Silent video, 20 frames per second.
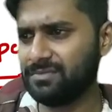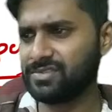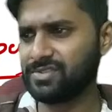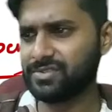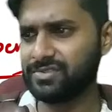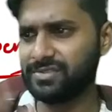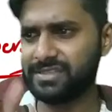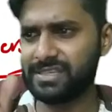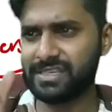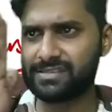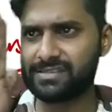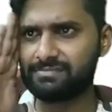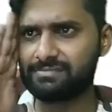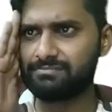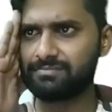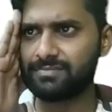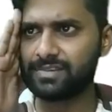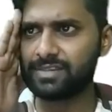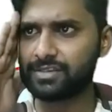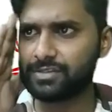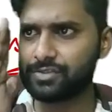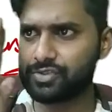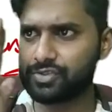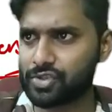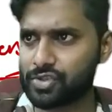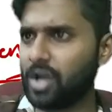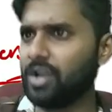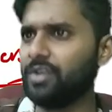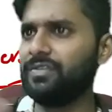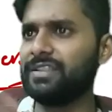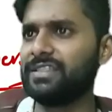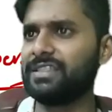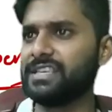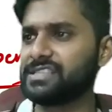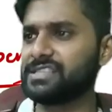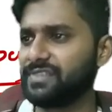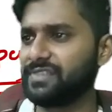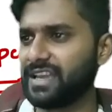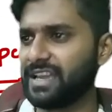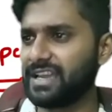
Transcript: So just solve in this way,